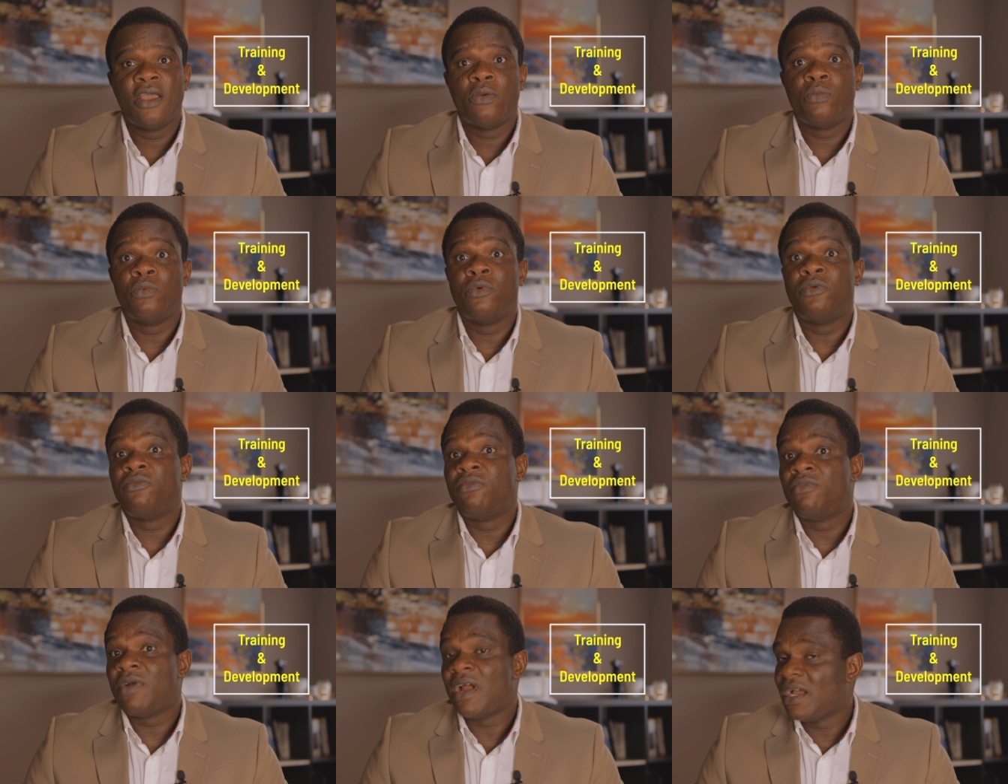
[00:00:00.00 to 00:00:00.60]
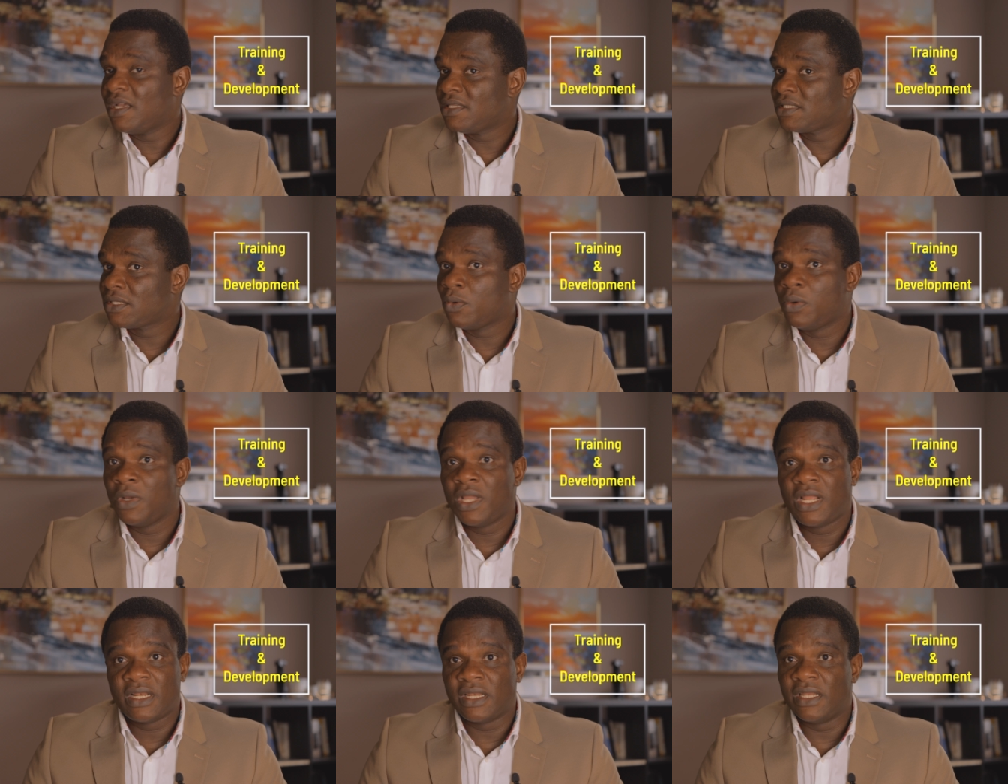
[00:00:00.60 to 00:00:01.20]
will rise
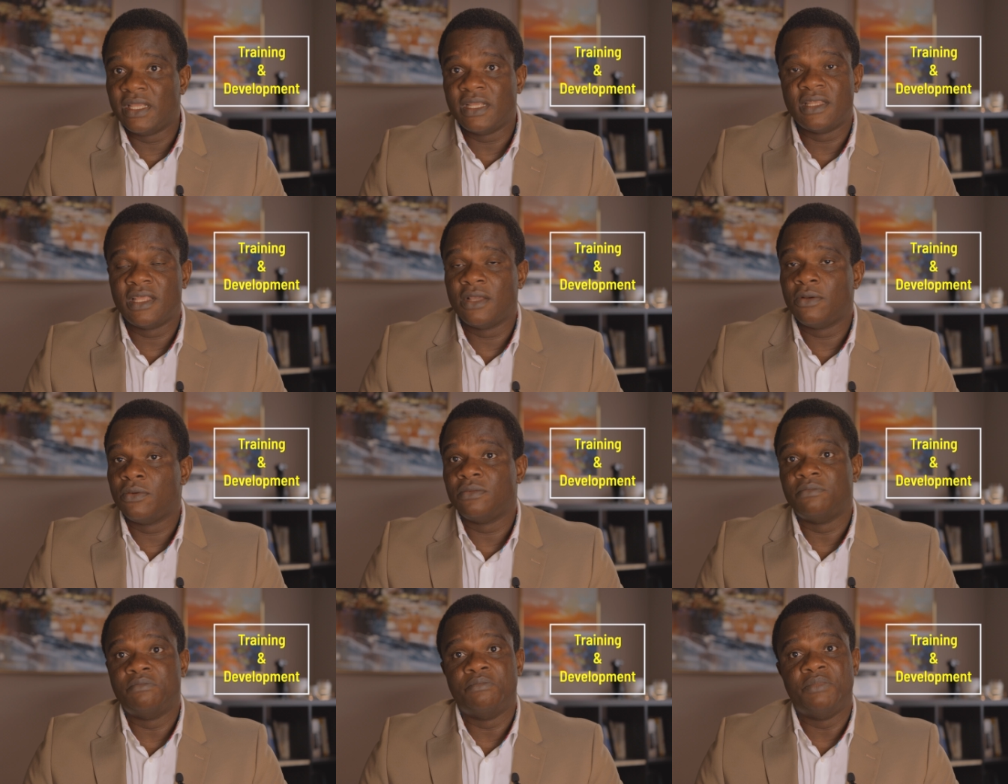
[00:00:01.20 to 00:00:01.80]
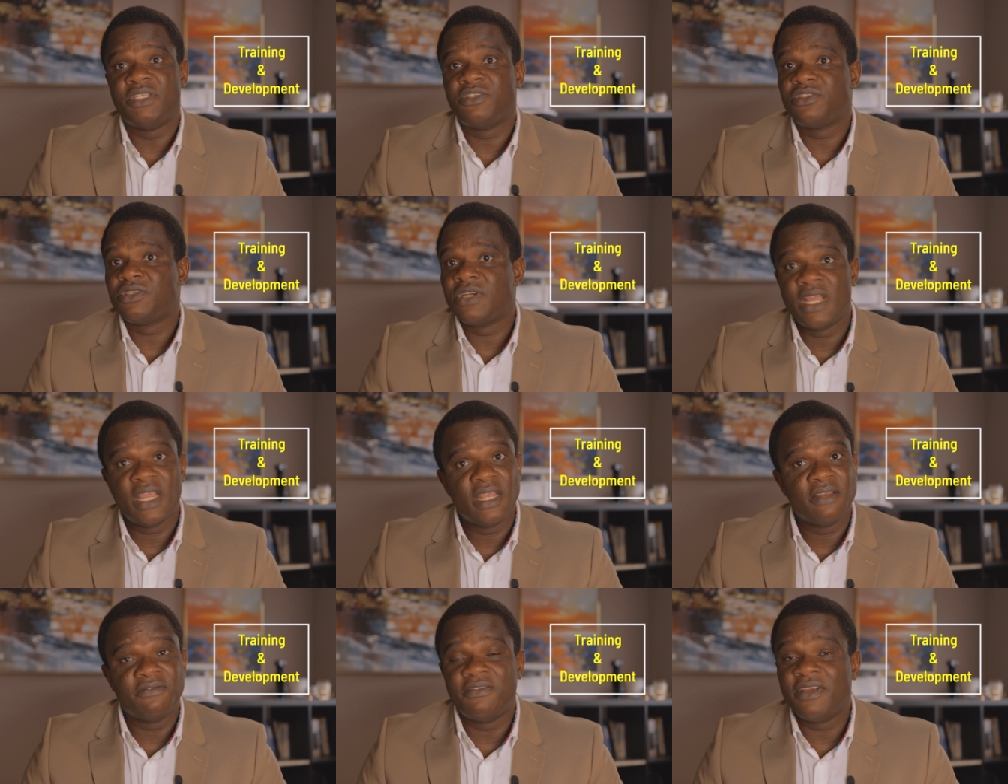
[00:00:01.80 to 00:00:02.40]
quickly, they will be
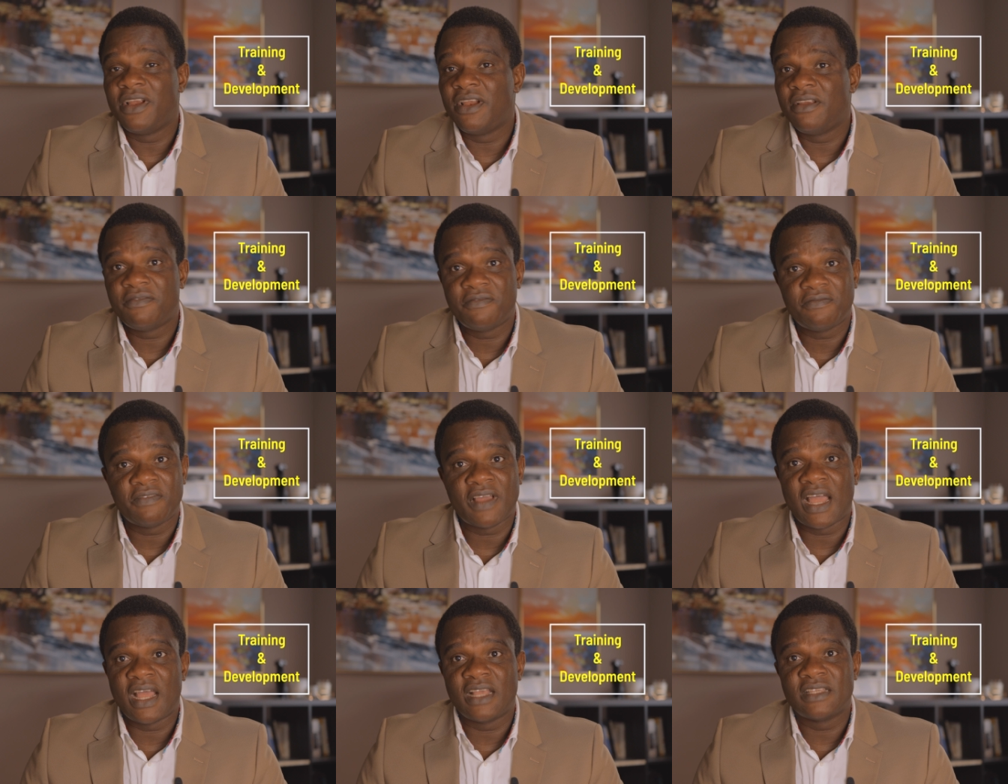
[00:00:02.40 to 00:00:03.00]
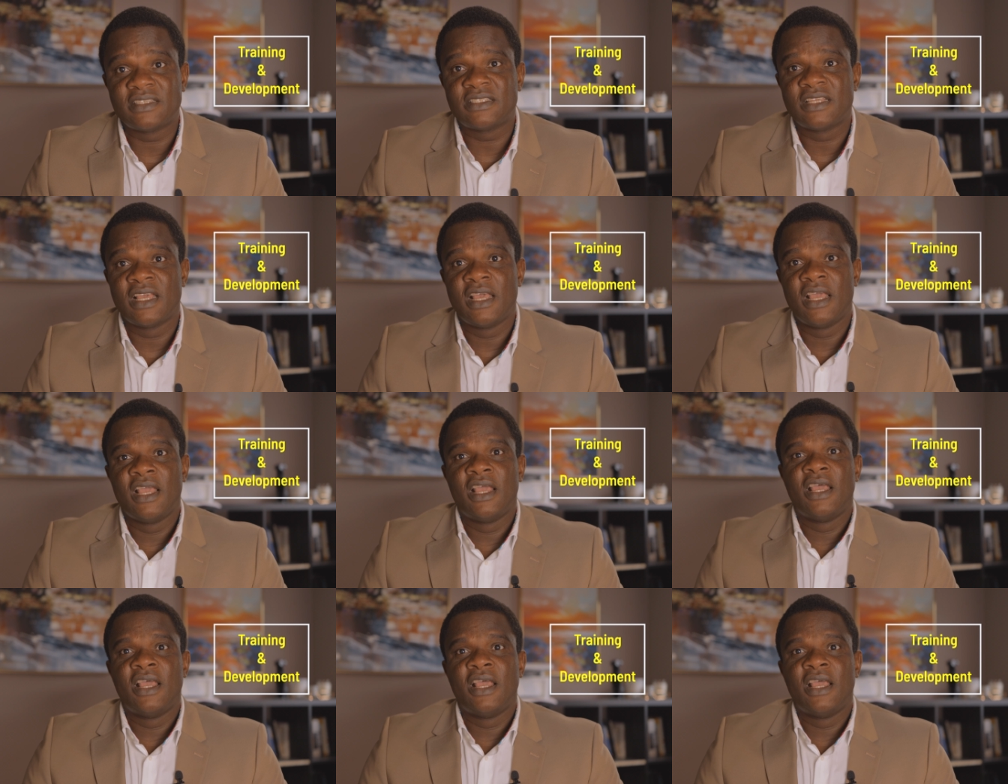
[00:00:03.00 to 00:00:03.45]
trained very fast.